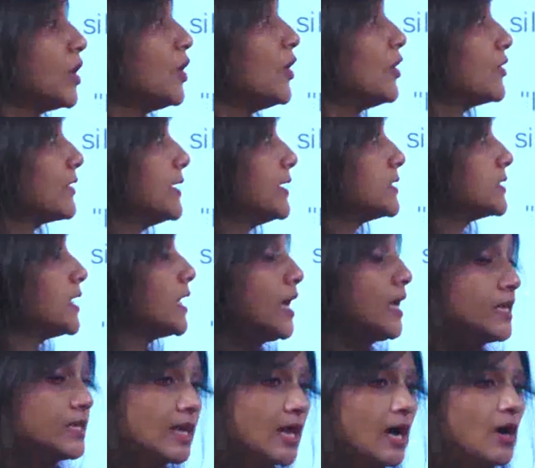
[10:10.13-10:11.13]
All right.
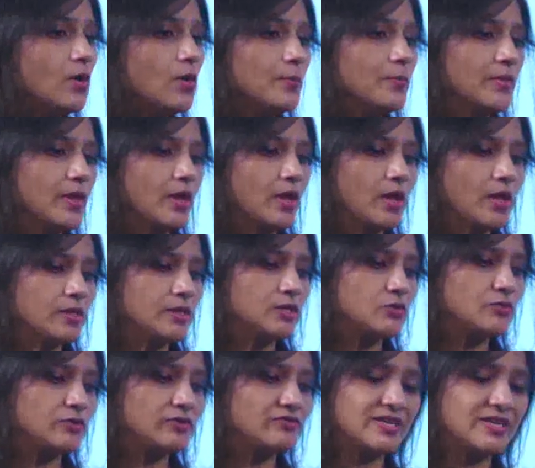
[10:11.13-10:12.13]
Now
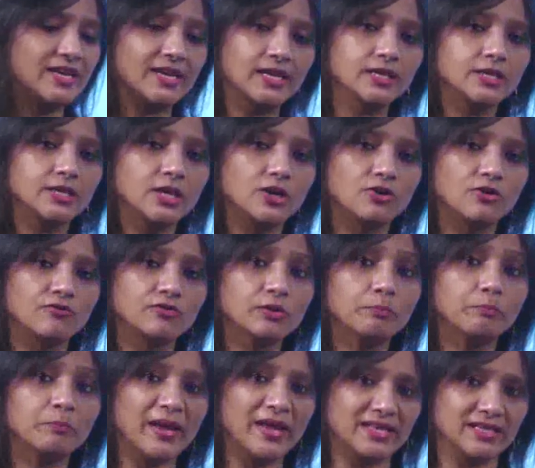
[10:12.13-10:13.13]
that we have taken care of the
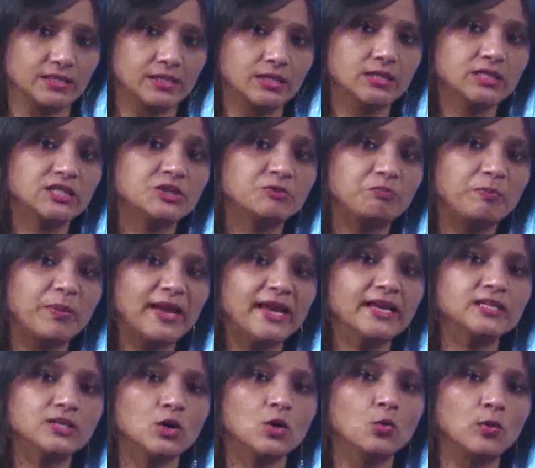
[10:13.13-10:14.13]
pace, the
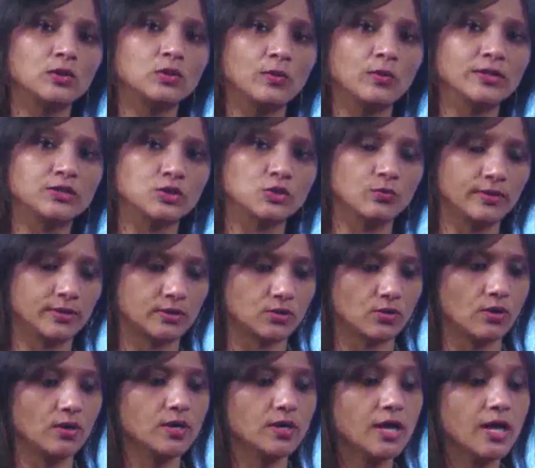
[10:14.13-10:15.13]
speed with which we
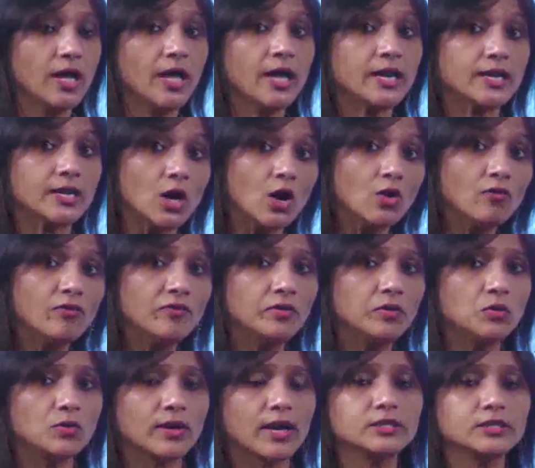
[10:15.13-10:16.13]
talk, now we
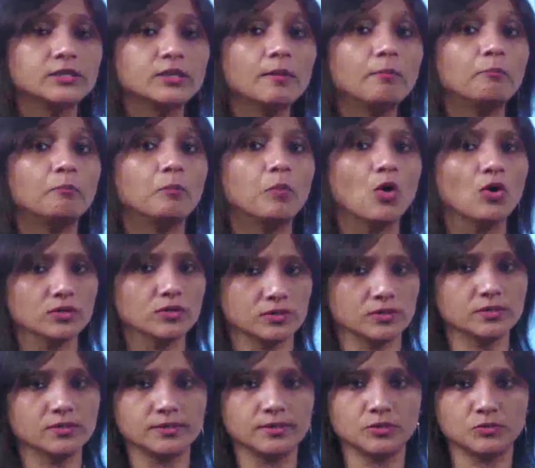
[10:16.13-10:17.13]
will look at the
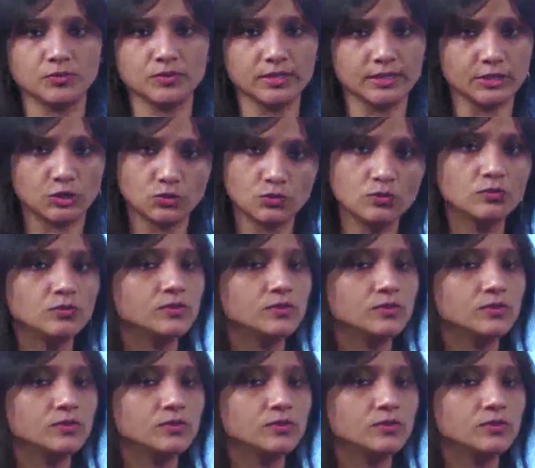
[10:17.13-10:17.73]
pauses that we need to